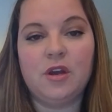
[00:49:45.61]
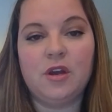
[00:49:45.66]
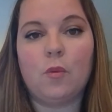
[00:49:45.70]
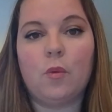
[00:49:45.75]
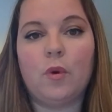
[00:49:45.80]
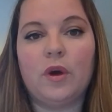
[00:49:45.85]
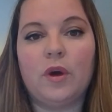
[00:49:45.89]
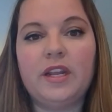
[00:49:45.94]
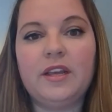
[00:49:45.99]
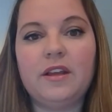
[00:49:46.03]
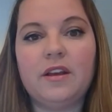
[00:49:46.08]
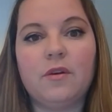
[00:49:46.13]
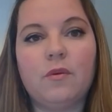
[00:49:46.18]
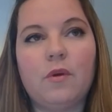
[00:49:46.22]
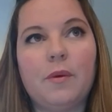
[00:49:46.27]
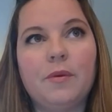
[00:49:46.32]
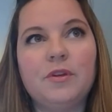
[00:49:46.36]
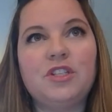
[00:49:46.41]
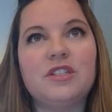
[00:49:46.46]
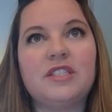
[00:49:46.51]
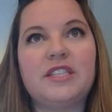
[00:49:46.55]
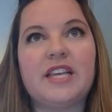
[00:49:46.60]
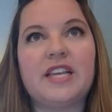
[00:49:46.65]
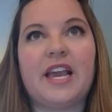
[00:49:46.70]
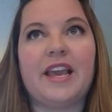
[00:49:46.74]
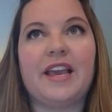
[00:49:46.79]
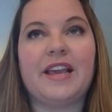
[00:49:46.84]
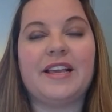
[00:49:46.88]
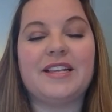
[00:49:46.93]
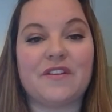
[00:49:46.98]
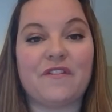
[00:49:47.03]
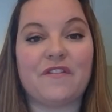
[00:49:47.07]
what it what would you
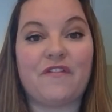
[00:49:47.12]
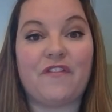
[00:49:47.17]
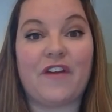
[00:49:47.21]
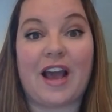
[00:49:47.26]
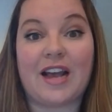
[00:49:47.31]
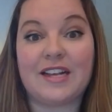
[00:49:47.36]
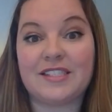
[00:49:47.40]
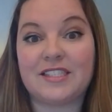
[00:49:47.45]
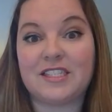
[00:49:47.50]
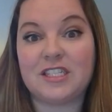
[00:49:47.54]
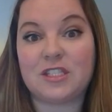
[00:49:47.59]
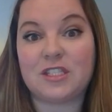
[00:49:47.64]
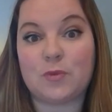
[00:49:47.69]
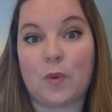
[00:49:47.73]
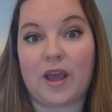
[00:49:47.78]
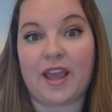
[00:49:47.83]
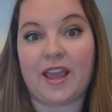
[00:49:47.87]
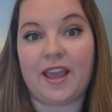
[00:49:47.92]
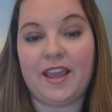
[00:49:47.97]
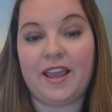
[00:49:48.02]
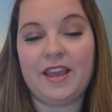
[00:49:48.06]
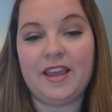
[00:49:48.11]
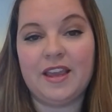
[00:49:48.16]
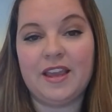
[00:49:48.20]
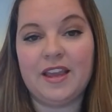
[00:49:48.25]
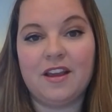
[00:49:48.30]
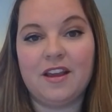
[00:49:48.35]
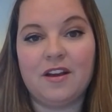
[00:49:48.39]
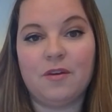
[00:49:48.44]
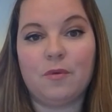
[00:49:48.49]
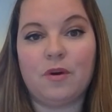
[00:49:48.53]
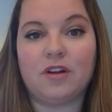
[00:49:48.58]
say is the fastest way
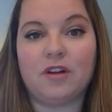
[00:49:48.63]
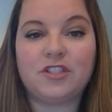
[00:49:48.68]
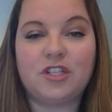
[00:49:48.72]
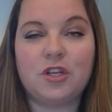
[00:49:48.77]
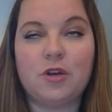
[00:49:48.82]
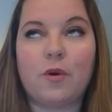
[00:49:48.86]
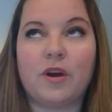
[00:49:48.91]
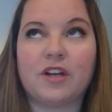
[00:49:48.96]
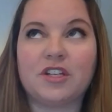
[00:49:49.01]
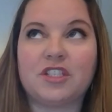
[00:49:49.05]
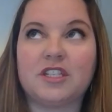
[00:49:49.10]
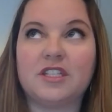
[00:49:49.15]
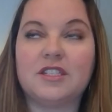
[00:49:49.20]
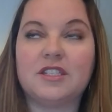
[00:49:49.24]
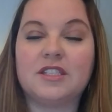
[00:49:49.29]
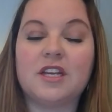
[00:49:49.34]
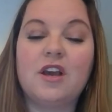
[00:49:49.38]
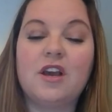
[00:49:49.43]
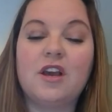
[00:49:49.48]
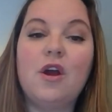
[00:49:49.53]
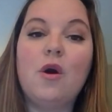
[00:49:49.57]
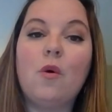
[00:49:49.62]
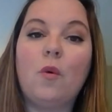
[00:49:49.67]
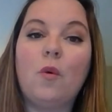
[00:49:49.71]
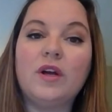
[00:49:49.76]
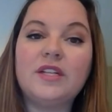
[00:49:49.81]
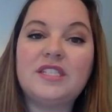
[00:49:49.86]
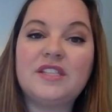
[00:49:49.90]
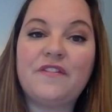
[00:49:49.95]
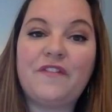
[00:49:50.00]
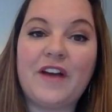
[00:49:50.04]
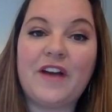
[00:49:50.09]
well two questions
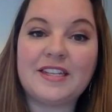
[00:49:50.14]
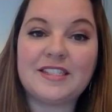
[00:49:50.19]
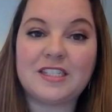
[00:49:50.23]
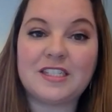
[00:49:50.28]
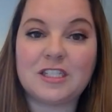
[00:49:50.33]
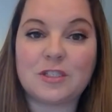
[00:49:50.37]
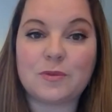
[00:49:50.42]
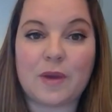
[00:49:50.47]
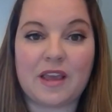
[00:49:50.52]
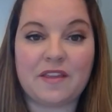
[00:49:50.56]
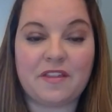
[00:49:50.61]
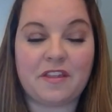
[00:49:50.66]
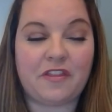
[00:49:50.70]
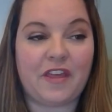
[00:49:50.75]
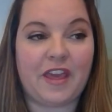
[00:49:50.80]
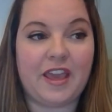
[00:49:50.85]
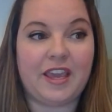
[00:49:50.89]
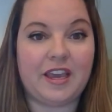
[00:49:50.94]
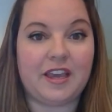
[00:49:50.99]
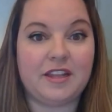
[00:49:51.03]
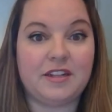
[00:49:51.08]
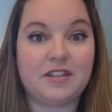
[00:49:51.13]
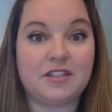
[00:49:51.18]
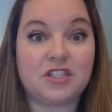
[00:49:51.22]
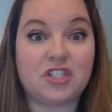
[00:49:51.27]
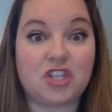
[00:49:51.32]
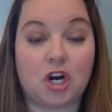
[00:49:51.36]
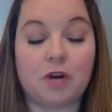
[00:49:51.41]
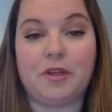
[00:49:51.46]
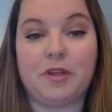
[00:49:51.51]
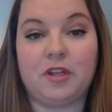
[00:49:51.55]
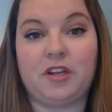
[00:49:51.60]
what's the fastest way that they could
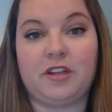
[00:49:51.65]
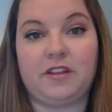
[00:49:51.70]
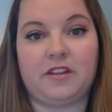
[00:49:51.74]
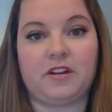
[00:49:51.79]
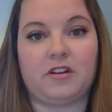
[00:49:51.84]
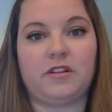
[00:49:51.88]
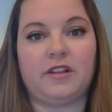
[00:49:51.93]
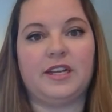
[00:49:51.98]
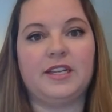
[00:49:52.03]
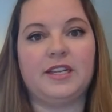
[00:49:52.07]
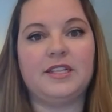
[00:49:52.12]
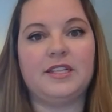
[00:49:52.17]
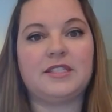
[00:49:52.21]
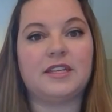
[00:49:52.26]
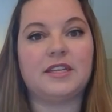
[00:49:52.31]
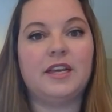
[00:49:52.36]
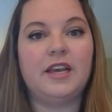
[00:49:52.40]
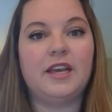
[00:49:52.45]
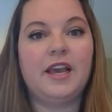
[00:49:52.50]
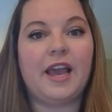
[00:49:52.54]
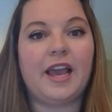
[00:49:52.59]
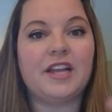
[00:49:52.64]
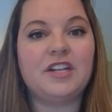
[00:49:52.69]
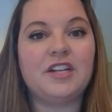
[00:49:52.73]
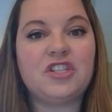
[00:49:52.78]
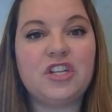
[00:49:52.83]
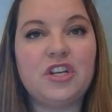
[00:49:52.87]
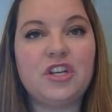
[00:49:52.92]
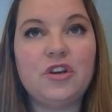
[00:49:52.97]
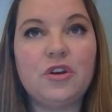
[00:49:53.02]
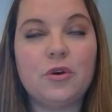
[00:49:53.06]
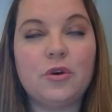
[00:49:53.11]
start building their list and
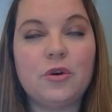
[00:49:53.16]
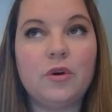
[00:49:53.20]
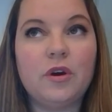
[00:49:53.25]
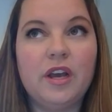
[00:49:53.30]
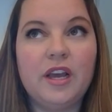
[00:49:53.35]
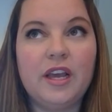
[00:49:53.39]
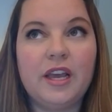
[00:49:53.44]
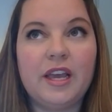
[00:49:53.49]
two